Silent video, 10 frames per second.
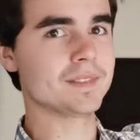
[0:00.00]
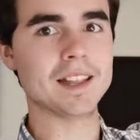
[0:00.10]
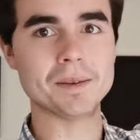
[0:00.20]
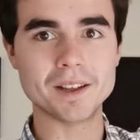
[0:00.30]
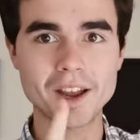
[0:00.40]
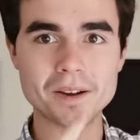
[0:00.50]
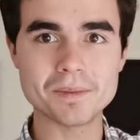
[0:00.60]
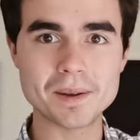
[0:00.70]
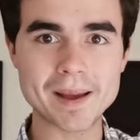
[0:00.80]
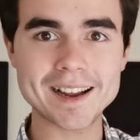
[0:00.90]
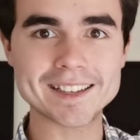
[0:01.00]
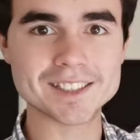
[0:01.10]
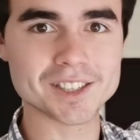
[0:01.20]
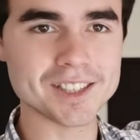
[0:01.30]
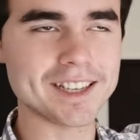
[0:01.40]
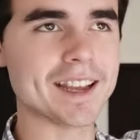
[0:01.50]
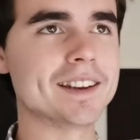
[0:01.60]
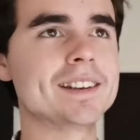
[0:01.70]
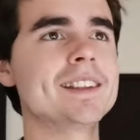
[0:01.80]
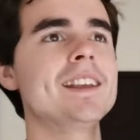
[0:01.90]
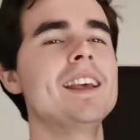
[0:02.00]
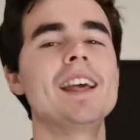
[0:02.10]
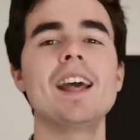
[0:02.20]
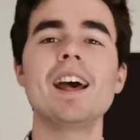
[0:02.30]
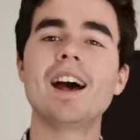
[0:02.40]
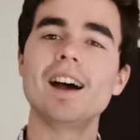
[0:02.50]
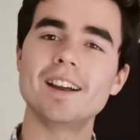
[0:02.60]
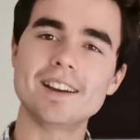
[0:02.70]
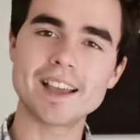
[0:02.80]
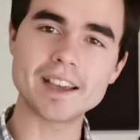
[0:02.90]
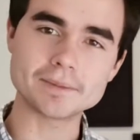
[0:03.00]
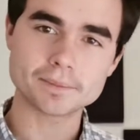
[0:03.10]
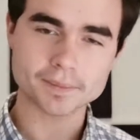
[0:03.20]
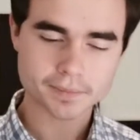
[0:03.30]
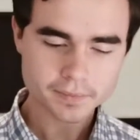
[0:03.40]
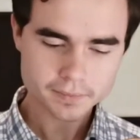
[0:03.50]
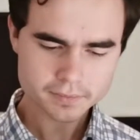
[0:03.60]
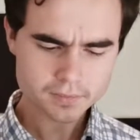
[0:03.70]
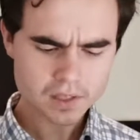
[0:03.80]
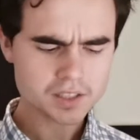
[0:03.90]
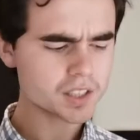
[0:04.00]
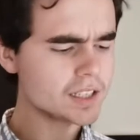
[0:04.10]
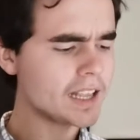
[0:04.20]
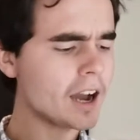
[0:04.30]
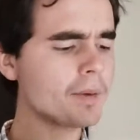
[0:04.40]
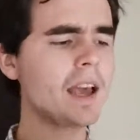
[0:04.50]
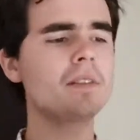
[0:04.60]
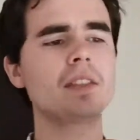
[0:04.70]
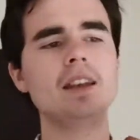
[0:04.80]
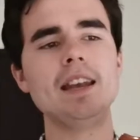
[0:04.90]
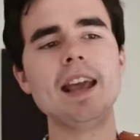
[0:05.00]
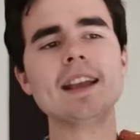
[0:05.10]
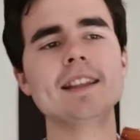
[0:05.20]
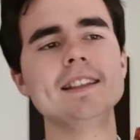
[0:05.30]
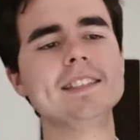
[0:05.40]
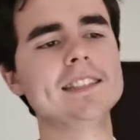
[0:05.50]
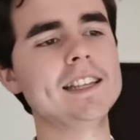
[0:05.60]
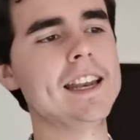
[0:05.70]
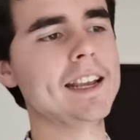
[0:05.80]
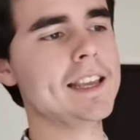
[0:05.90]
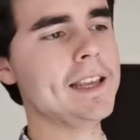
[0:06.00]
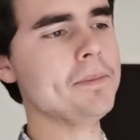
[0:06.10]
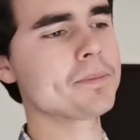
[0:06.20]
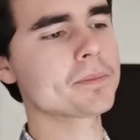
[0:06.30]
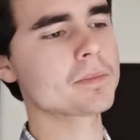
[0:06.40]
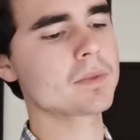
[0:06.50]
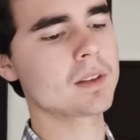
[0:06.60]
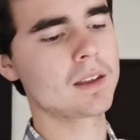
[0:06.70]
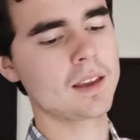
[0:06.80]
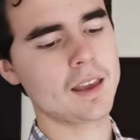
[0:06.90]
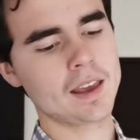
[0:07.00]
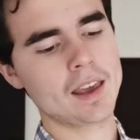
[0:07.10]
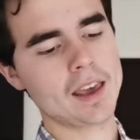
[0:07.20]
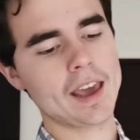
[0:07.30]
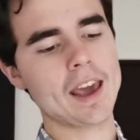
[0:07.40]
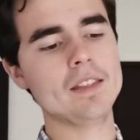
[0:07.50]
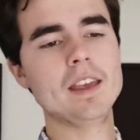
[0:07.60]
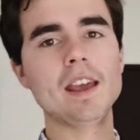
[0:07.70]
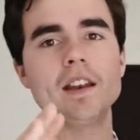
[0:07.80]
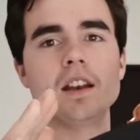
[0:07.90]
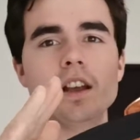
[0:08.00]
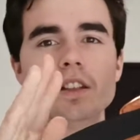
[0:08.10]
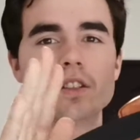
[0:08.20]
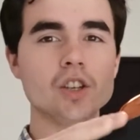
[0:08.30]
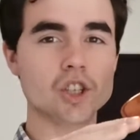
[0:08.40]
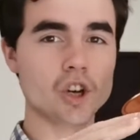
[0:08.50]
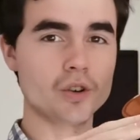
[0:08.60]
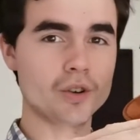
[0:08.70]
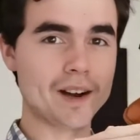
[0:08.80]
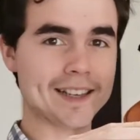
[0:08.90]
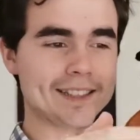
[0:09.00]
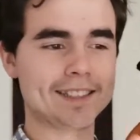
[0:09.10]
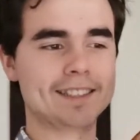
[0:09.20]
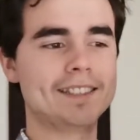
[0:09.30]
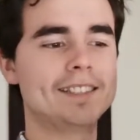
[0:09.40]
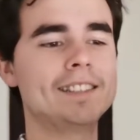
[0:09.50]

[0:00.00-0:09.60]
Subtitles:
there we go, we're back in tune again. Okay, so now we have the neck. This is the neck here, and then the shoulder rest.